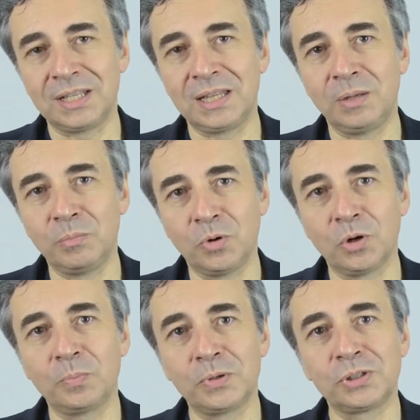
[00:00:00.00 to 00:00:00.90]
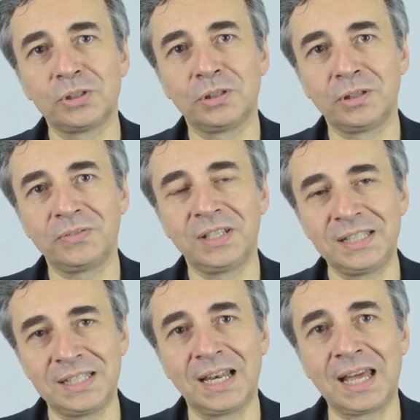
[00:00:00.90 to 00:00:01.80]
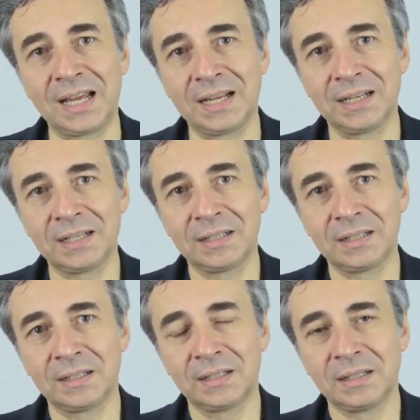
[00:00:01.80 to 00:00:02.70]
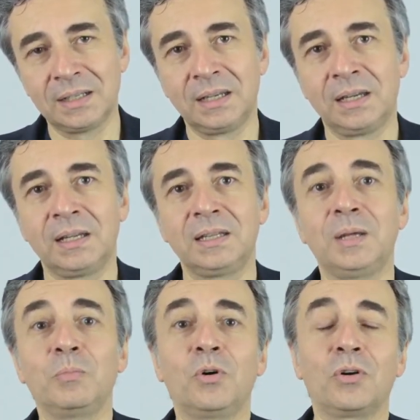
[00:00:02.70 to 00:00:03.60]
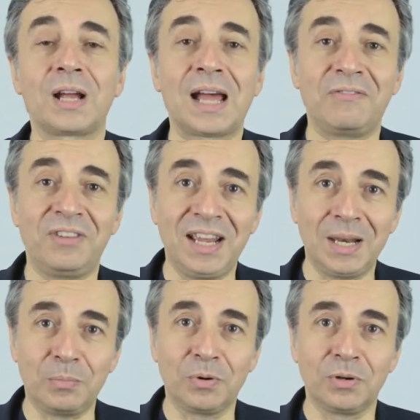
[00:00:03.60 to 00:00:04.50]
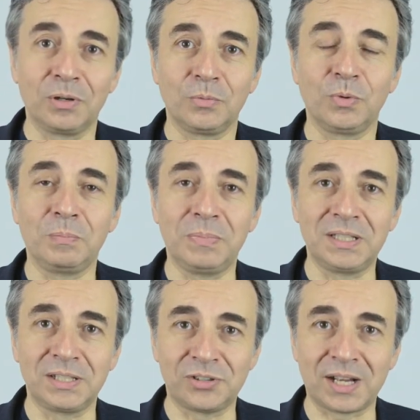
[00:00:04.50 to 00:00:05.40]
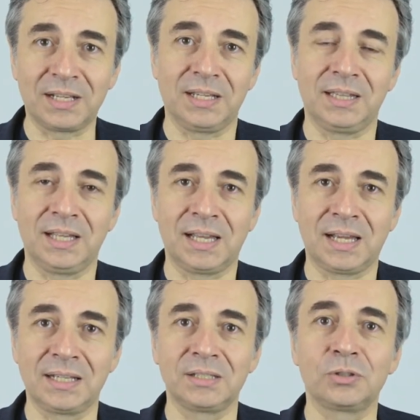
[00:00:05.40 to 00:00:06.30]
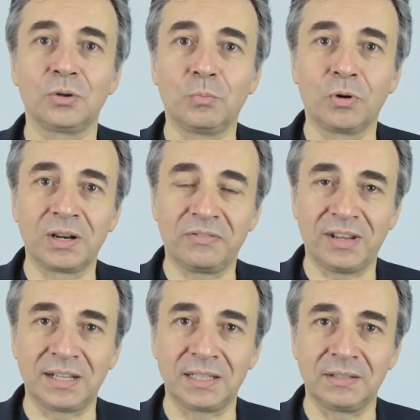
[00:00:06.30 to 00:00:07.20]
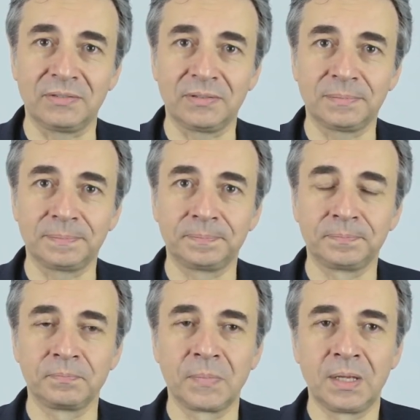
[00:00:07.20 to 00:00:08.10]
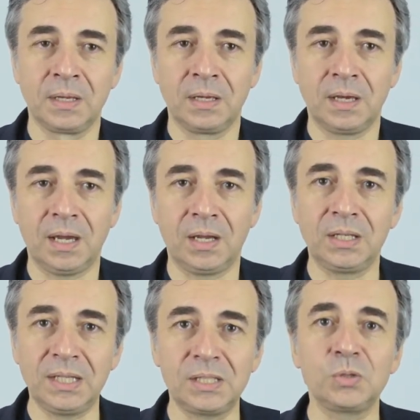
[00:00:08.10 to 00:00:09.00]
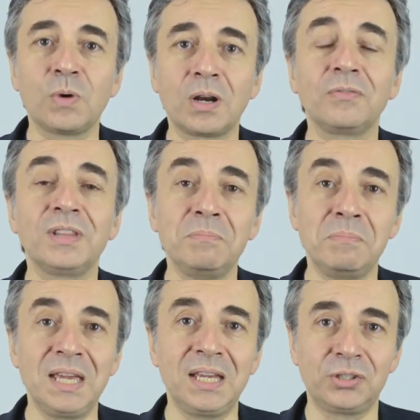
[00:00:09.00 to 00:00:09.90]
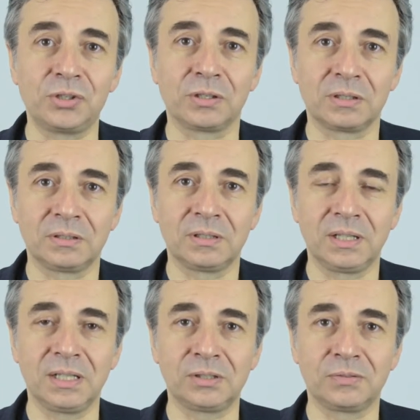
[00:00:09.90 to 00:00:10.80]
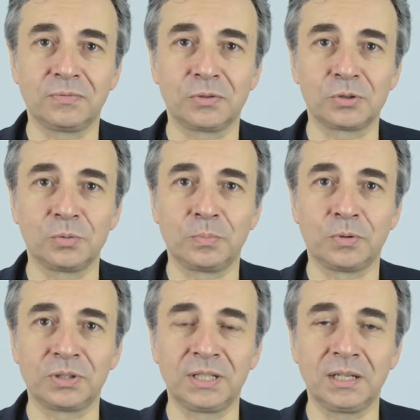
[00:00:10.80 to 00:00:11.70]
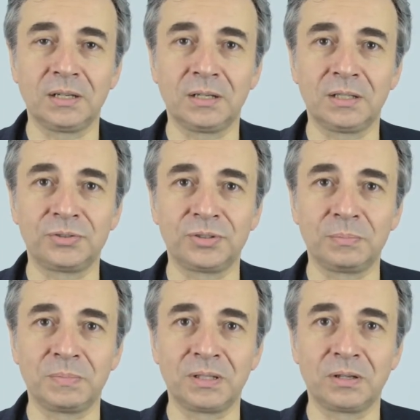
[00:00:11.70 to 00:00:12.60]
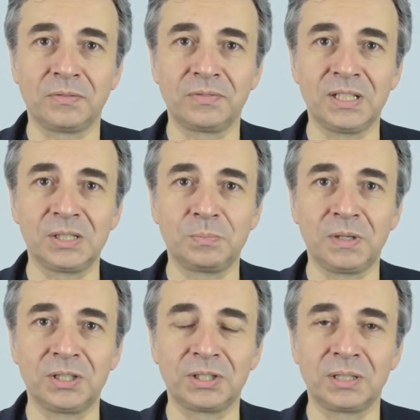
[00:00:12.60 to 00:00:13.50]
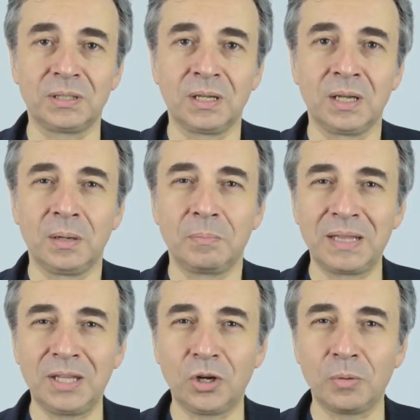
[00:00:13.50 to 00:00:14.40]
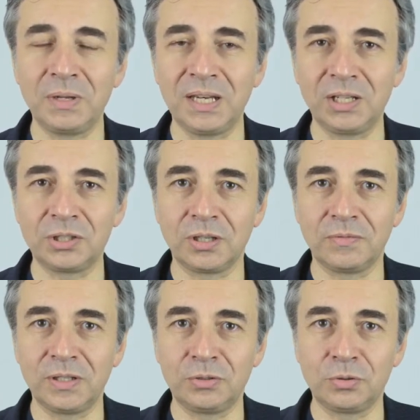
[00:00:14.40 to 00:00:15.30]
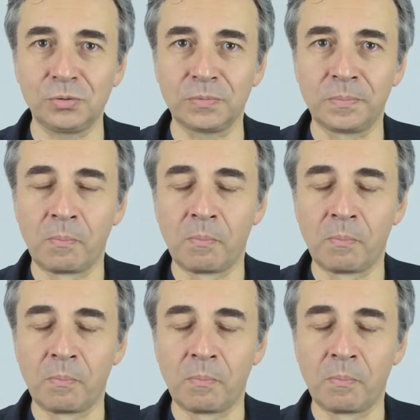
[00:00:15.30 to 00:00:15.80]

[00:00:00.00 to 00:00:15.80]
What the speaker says: that the more preserved is the lung, the more available will be the drug in the lung, so more effective. And this is one of the major reasons for supporting early treatment of these patients. But the combination of the two,